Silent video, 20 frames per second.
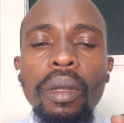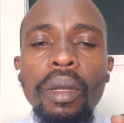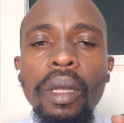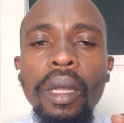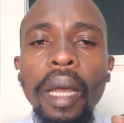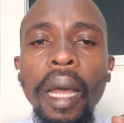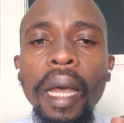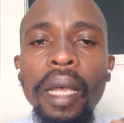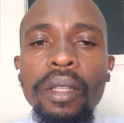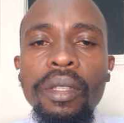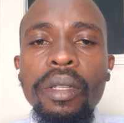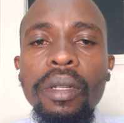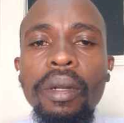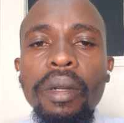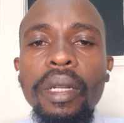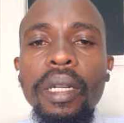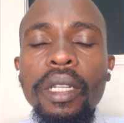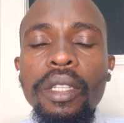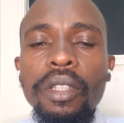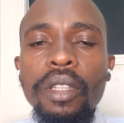has
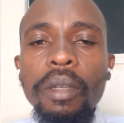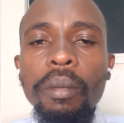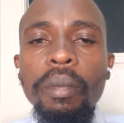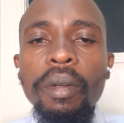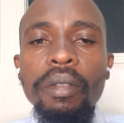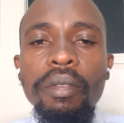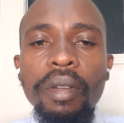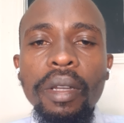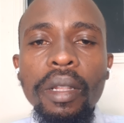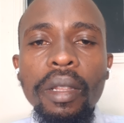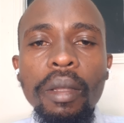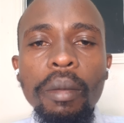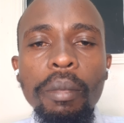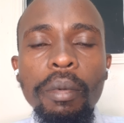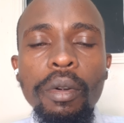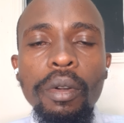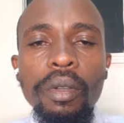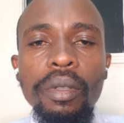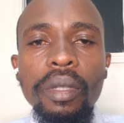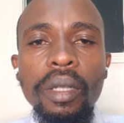really simplified the
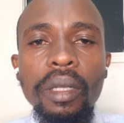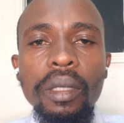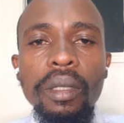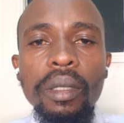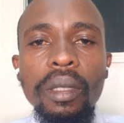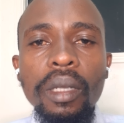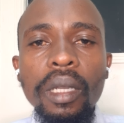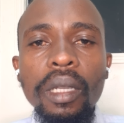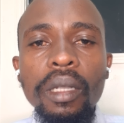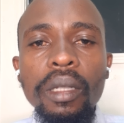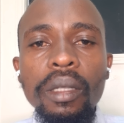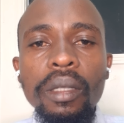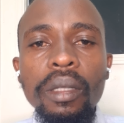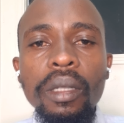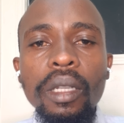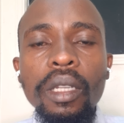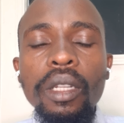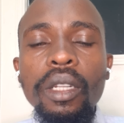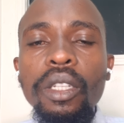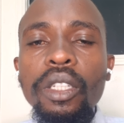process is
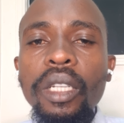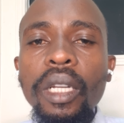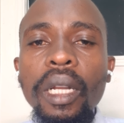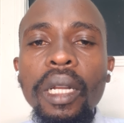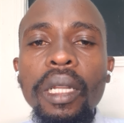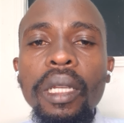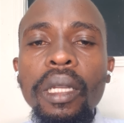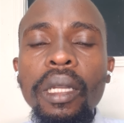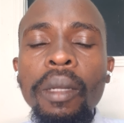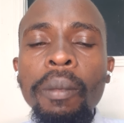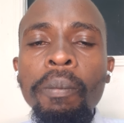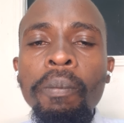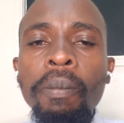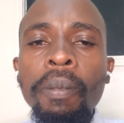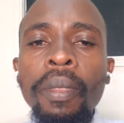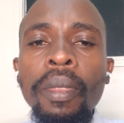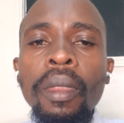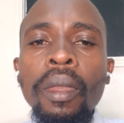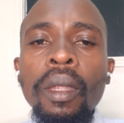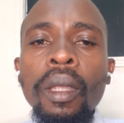initially
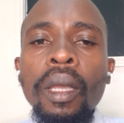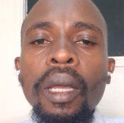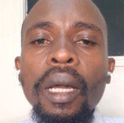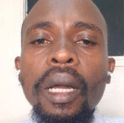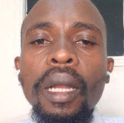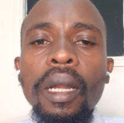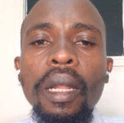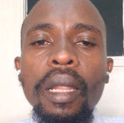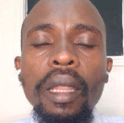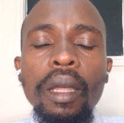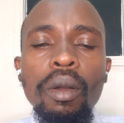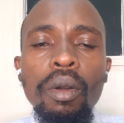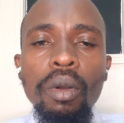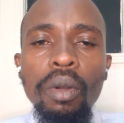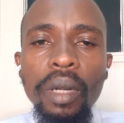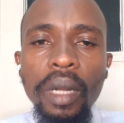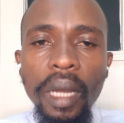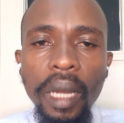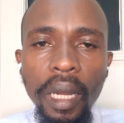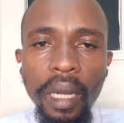under the
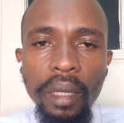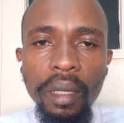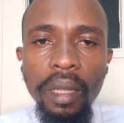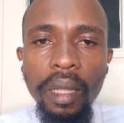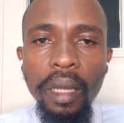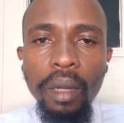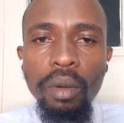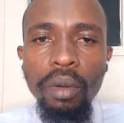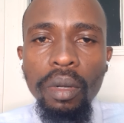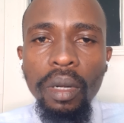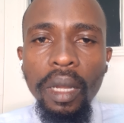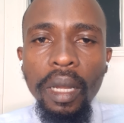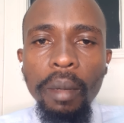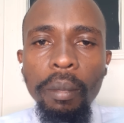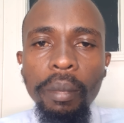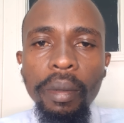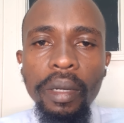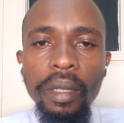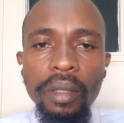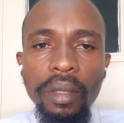old act, the old
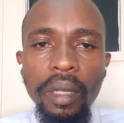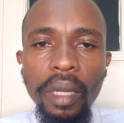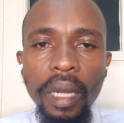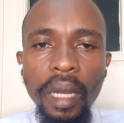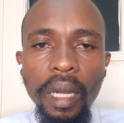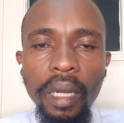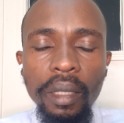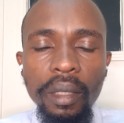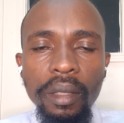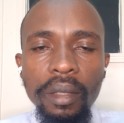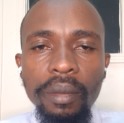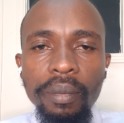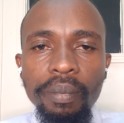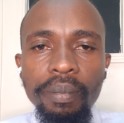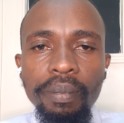Companies Act,